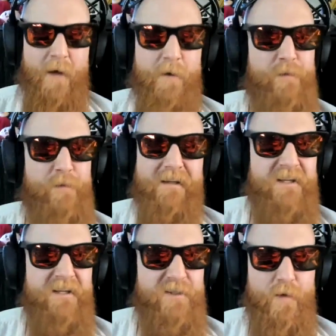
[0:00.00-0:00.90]
wait at
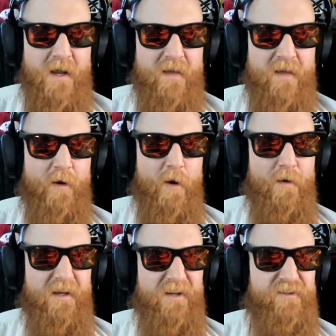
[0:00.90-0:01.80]
least a week, and then I'll go on
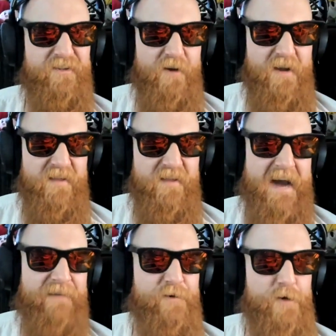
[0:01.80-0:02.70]
like a Sunday in the
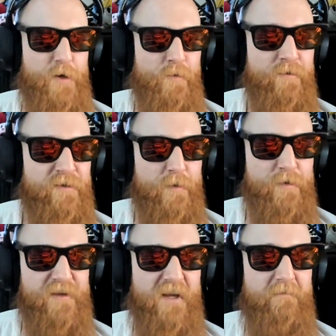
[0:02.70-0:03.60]
afternoon. So
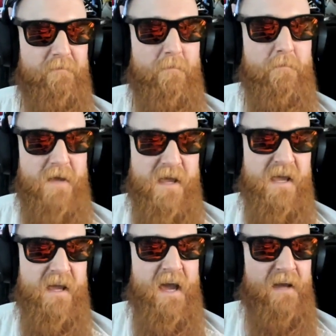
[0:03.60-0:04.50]
there's like I go during the work